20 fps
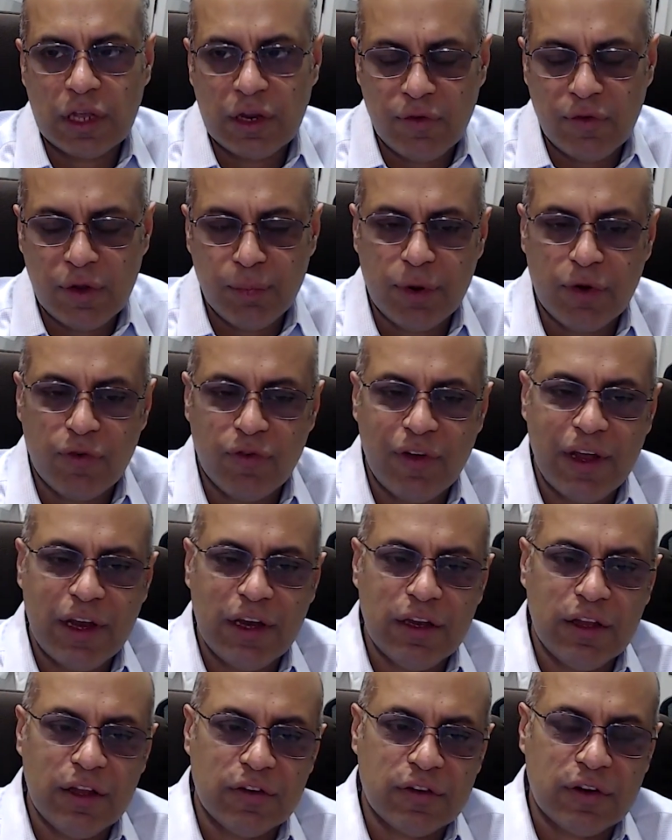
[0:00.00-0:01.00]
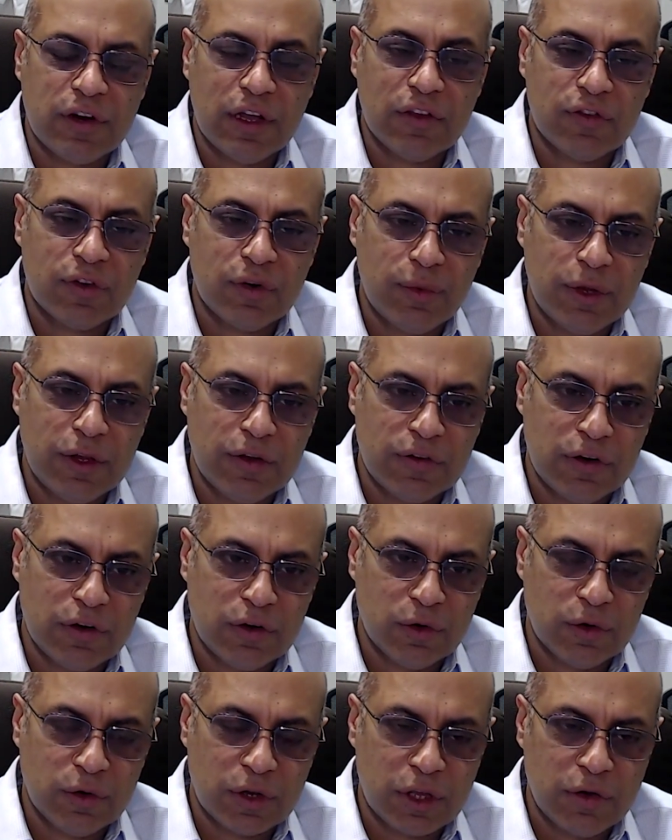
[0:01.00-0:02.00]
can we prevent this transformation
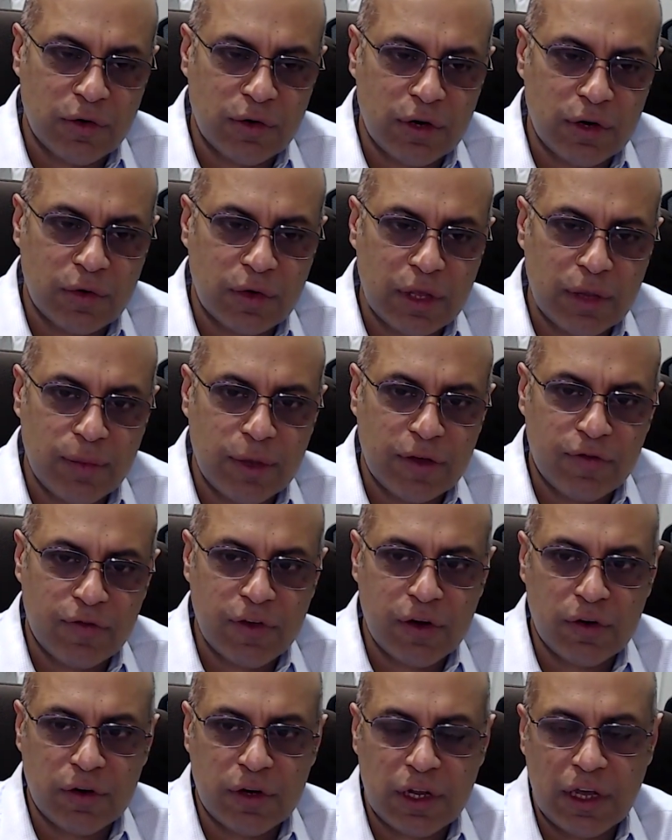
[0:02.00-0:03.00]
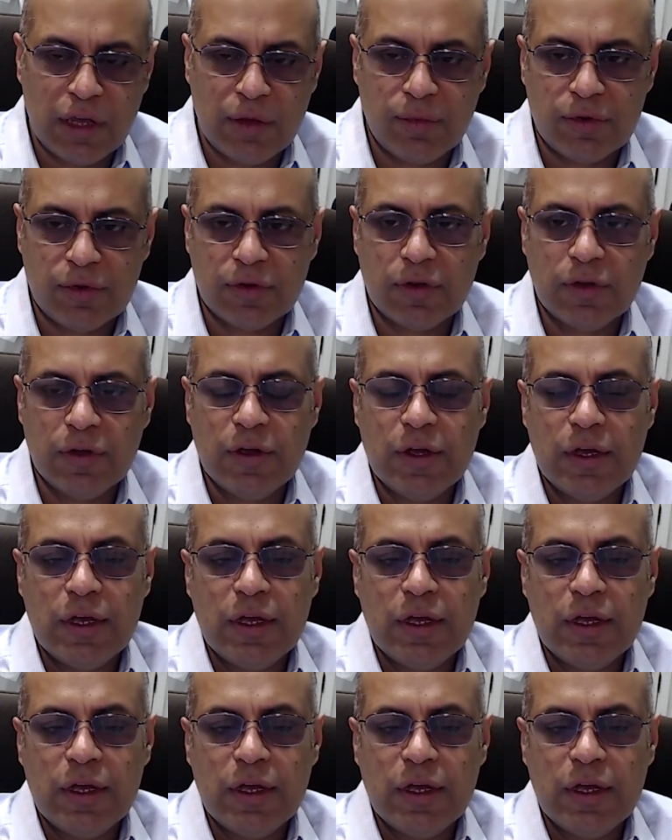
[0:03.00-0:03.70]
to acute leukemia phenotypes?